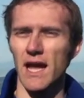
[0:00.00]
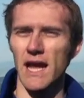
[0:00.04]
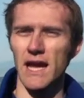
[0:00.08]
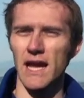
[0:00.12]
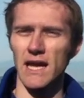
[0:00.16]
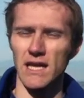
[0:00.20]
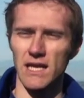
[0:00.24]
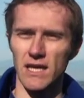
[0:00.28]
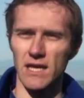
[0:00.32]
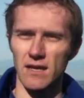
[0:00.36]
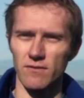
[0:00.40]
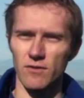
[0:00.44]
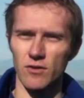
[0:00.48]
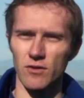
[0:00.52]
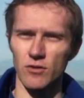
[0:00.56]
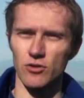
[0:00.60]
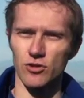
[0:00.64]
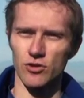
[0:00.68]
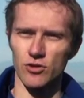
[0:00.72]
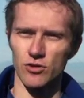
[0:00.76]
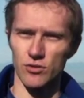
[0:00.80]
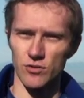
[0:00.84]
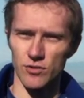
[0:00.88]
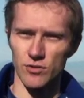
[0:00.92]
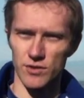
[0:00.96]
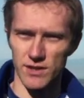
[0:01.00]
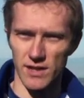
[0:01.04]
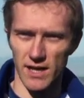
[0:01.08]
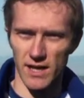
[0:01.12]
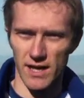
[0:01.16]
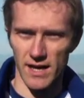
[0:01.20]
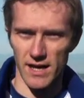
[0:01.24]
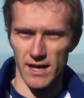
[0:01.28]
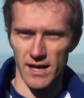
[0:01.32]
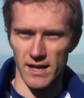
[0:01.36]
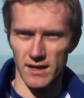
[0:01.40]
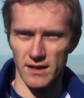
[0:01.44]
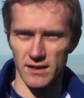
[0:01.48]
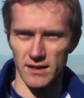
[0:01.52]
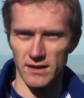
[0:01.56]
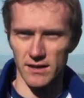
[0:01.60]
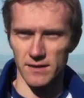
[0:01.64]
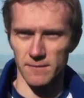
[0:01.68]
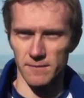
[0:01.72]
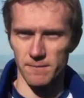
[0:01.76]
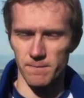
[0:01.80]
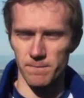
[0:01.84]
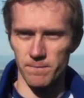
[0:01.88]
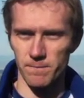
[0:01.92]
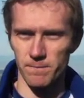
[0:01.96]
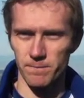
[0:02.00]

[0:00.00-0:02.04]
and give you true sciatica.